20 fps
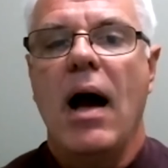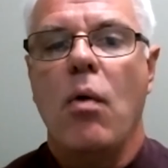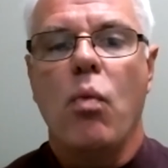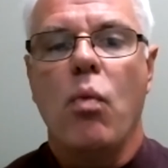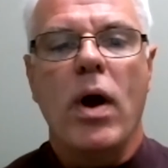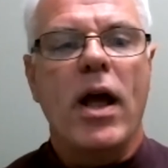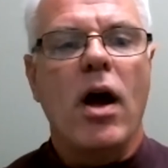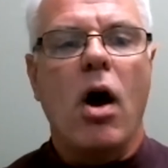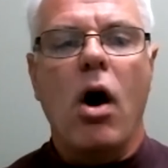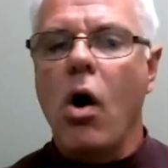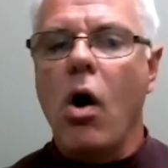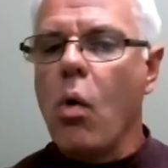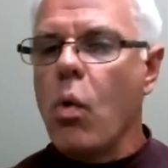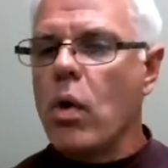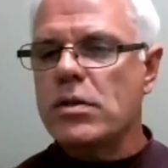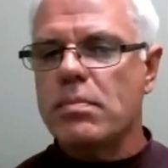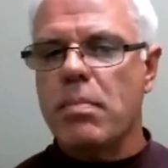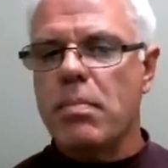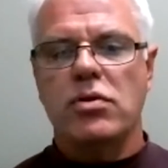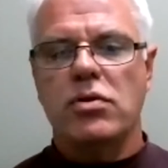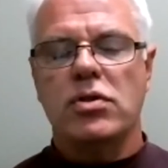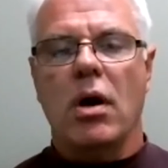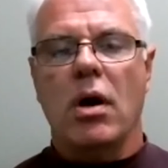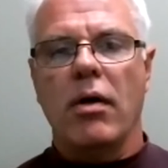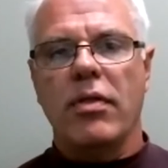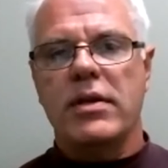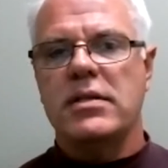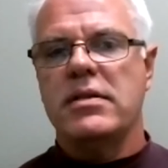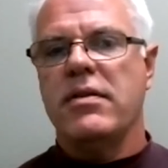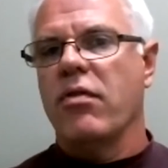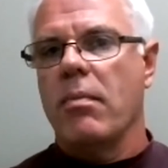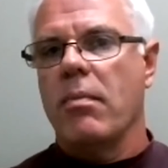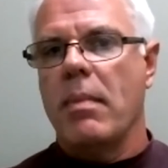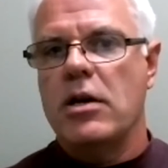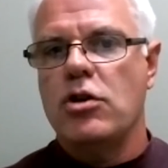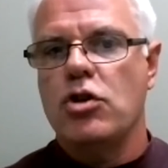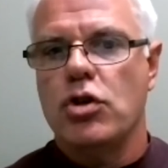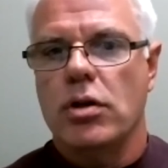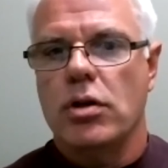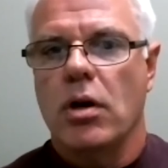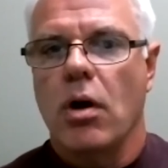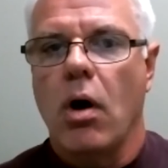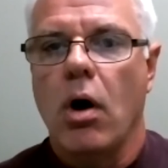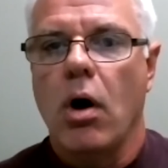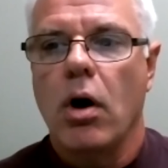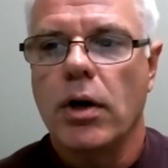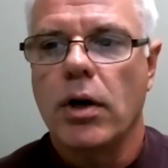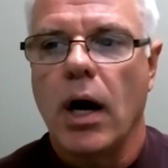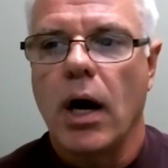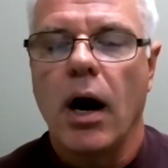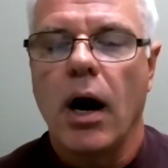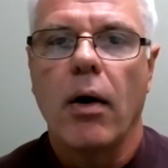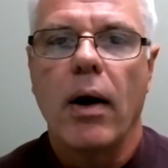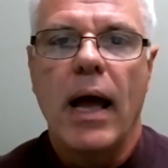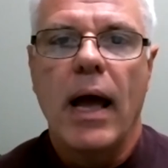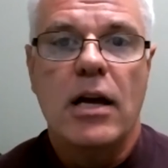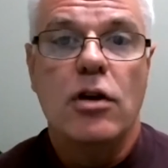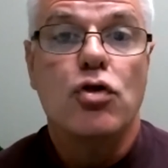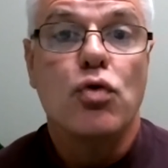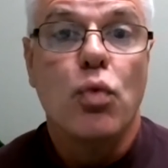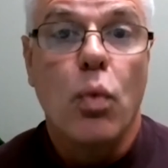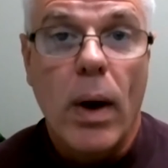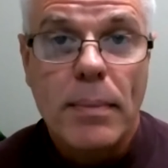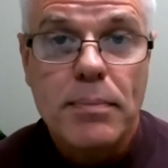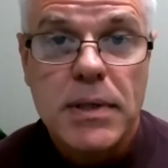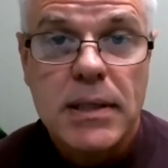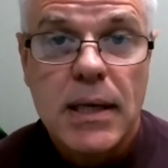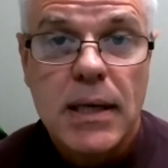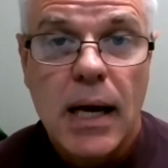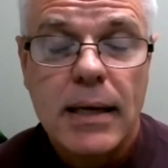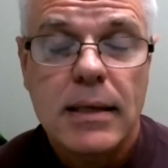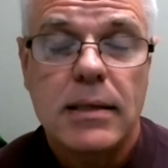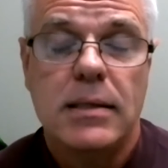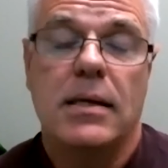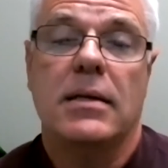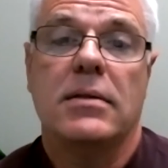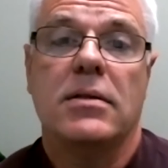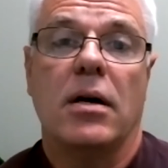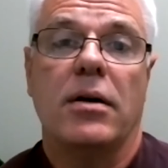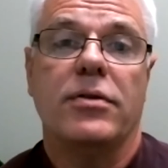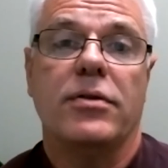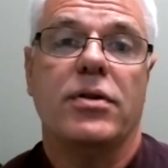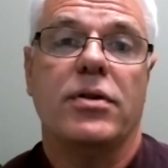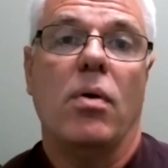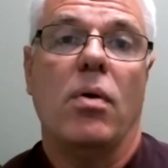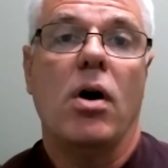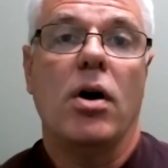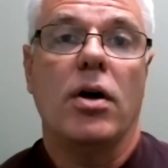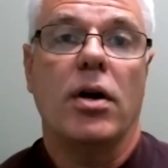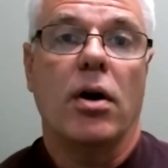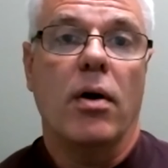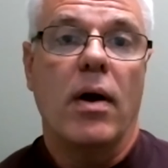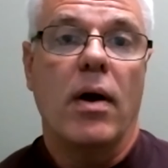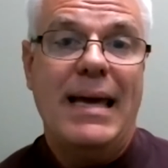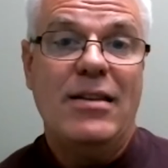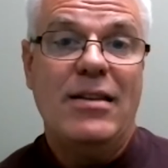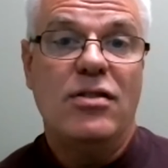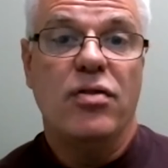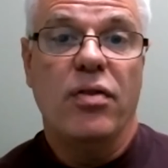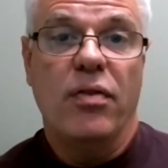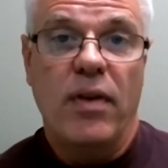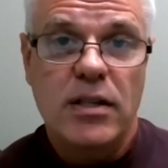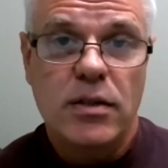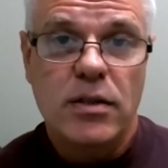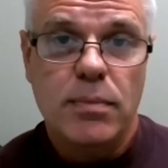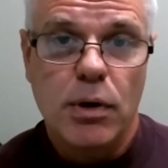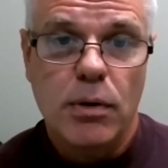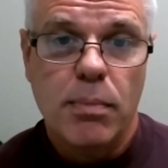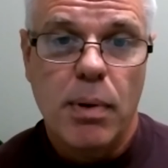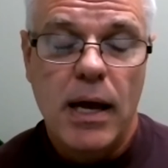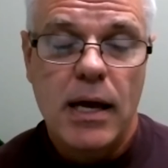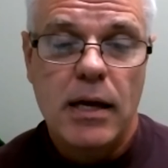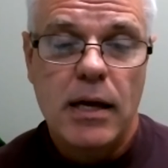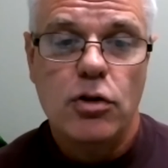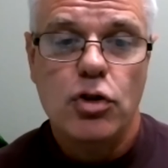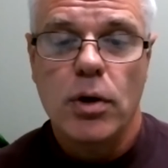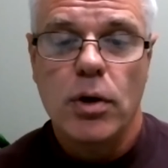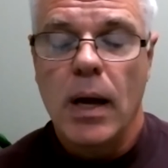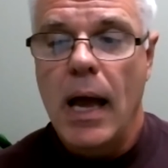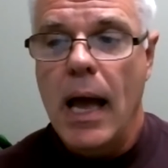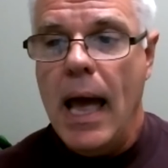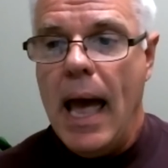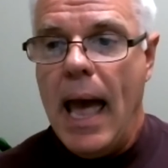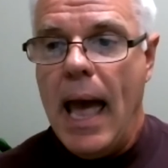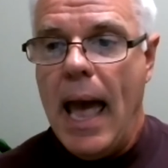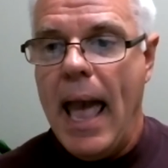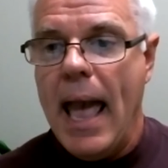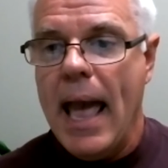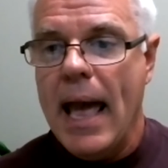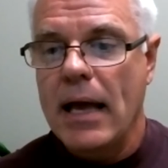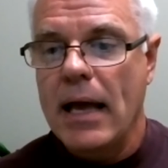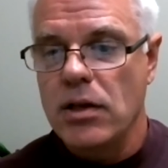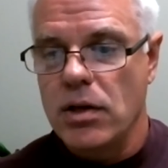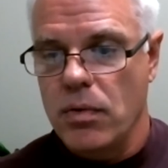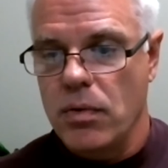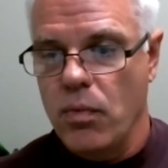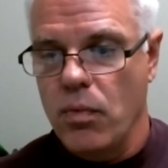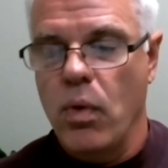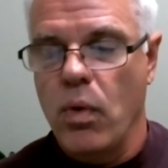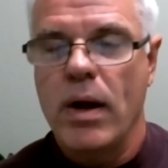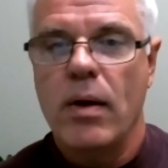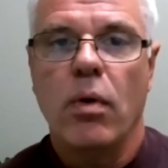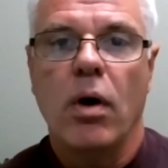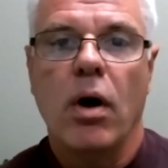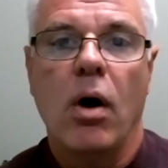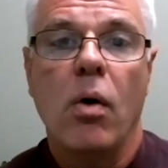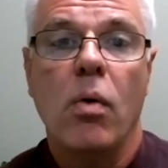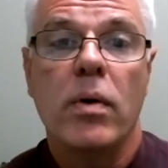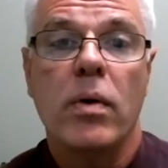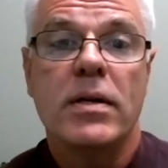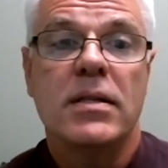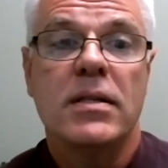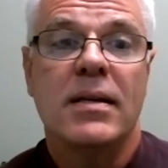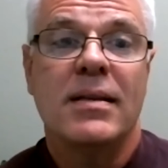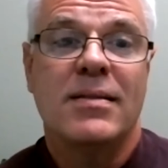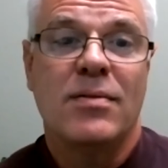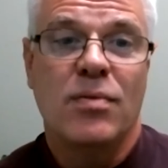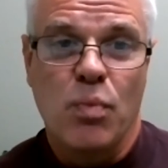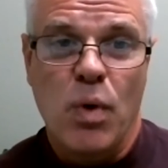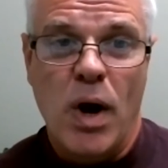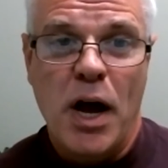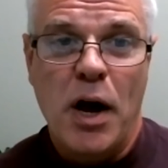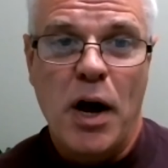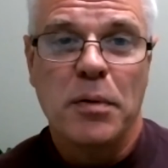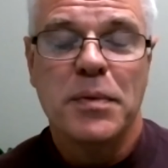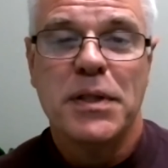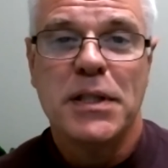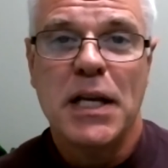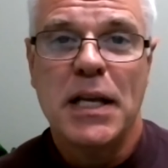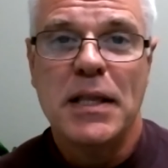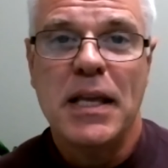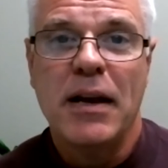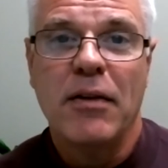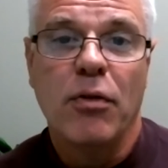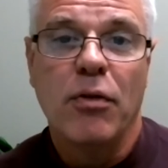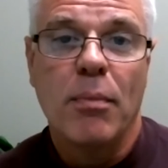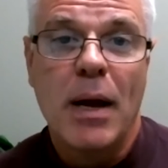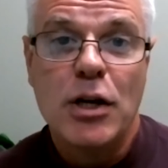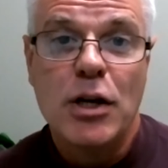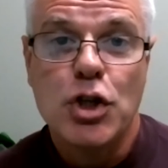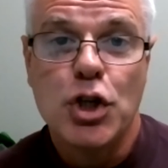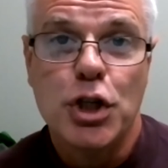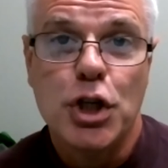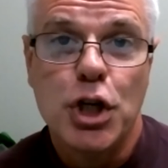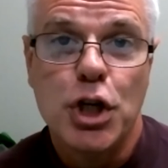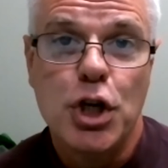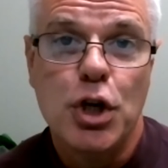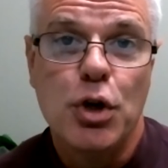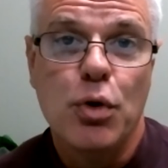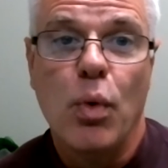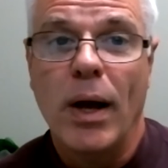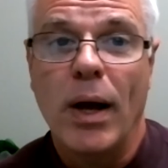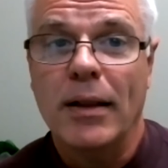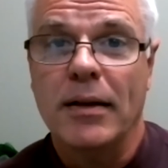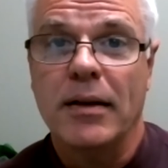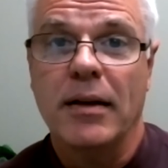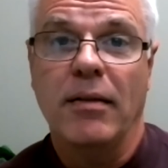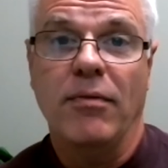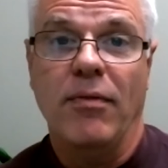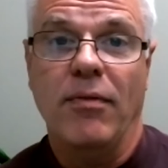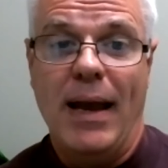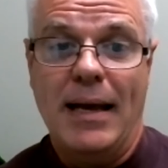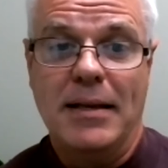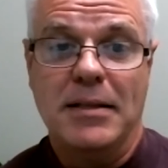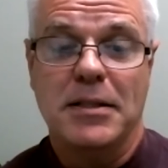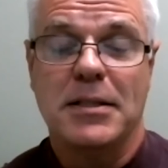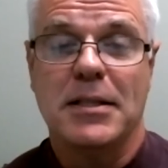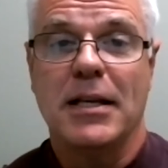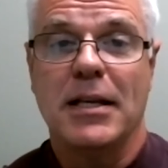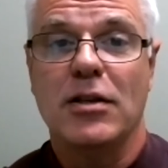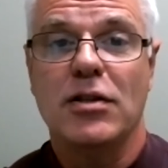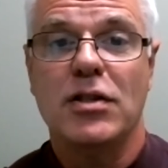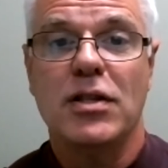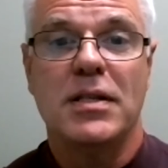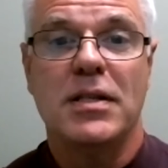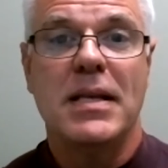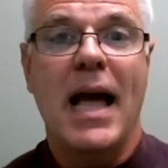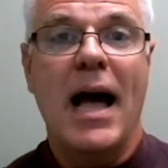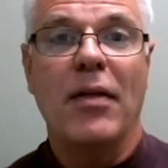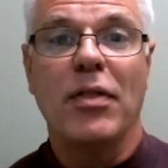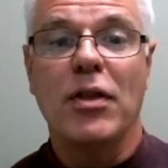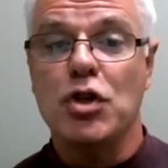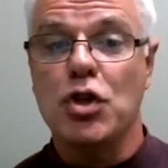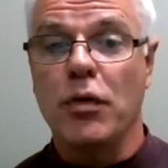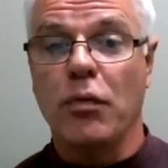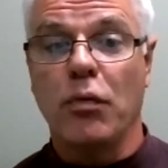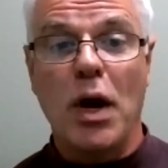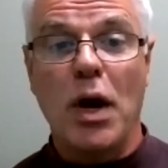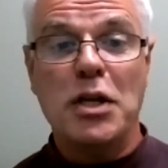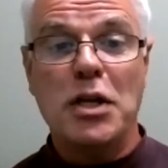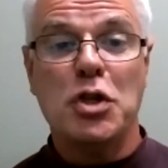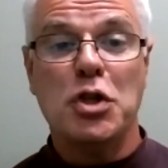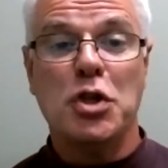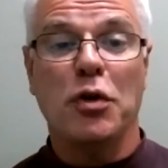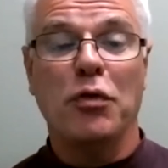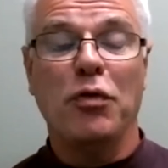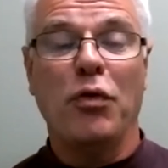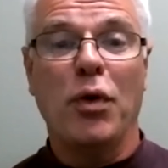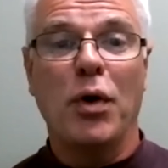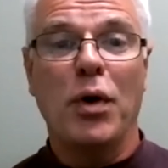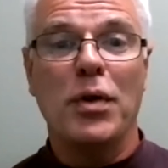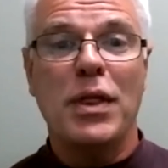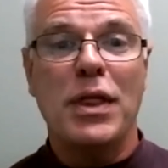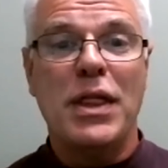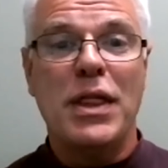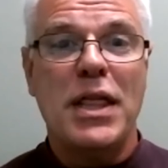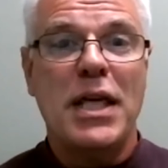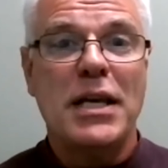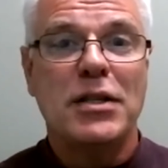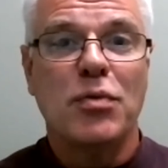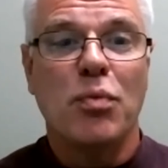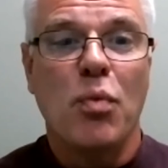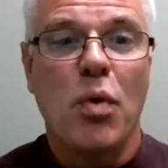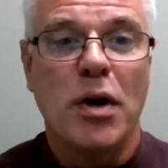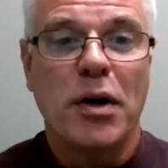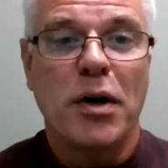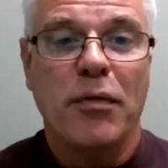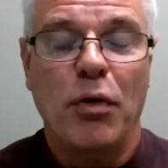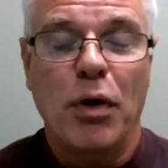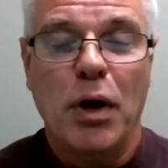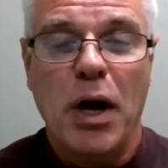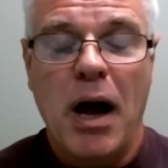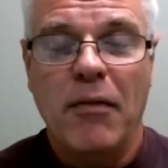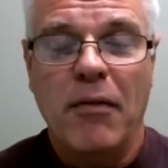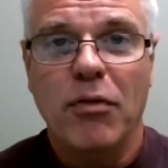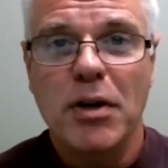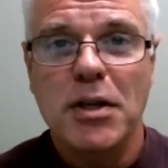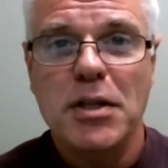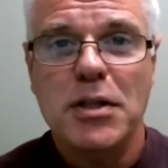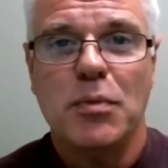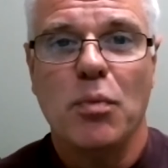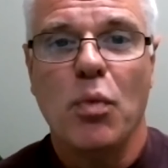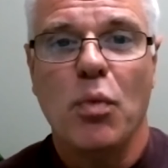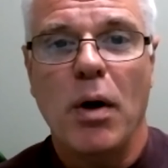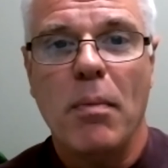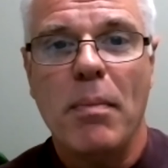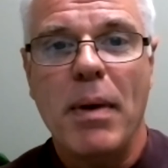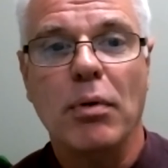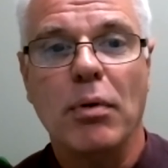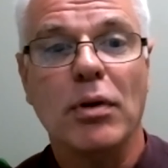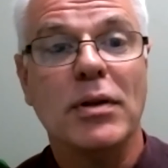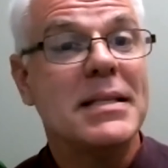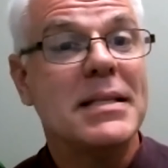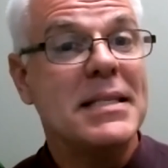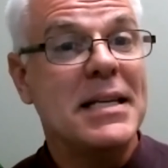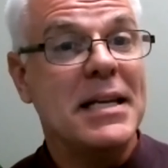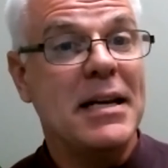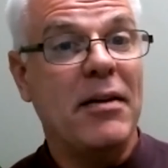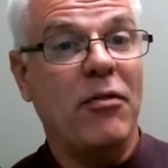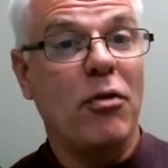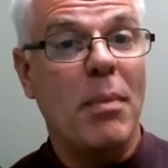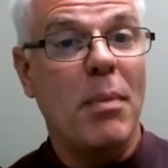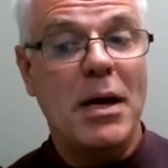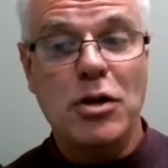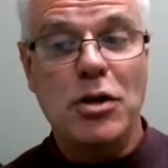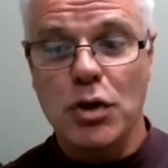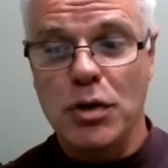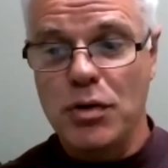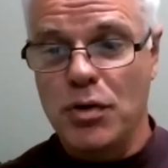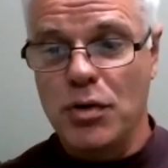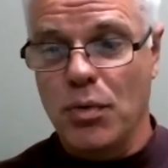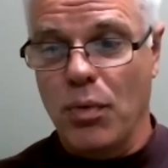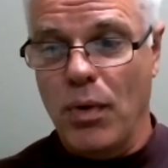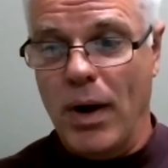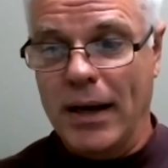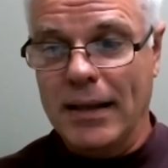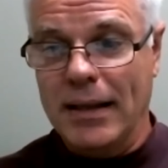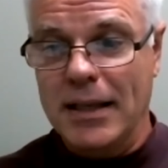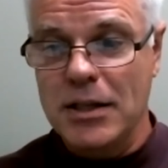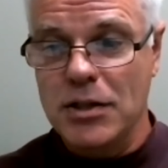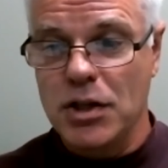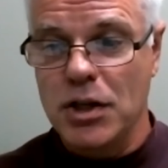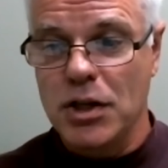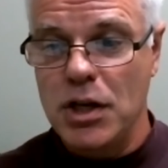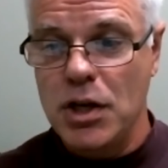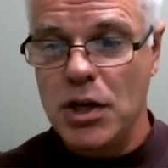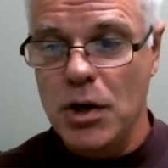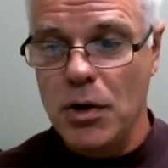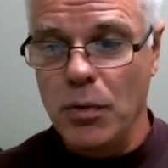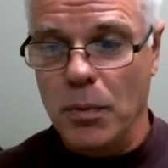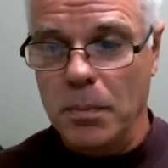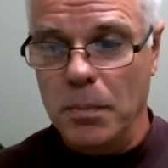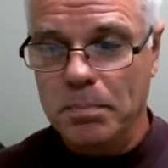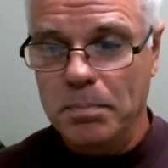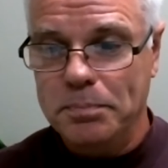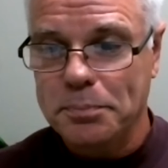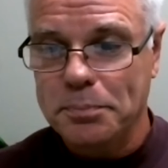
We always post all this information on our AGE website, it's also on our AGE Facebook page. And we will always as well send the information to you well in advance. Since now that you've registered for this wonderful conference, we'll be able to send information directly to you.